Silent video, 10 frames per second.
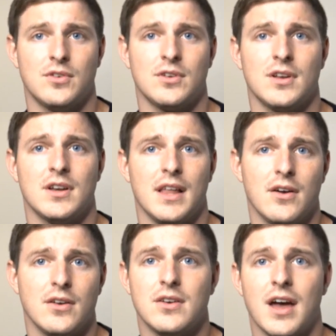is going to
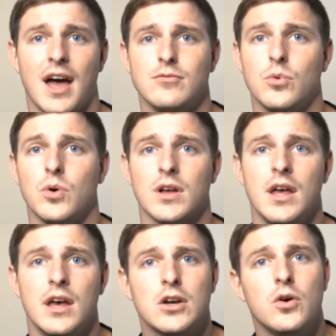allow you to have more
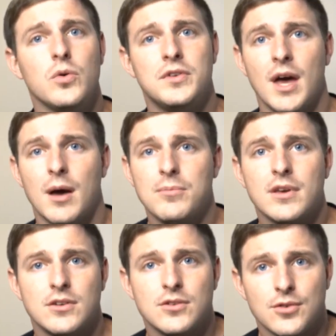cool depth
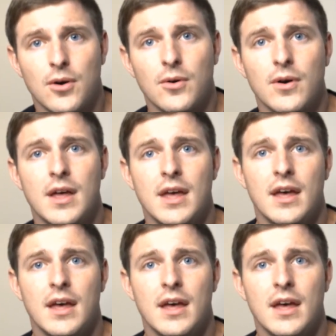control